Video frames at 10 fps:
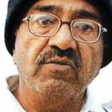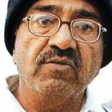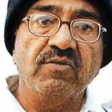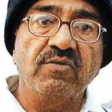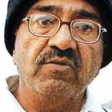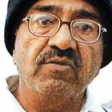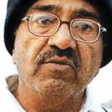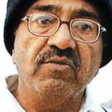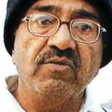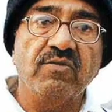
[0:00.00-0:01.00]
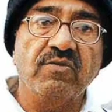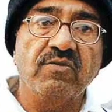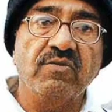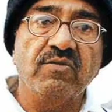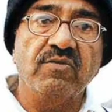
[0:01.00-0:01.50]

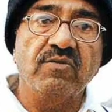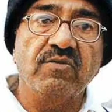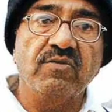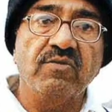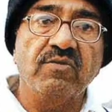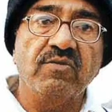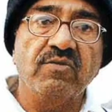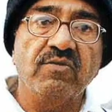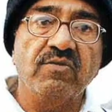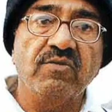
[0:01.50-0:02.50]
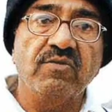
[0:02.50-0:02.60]
(silent)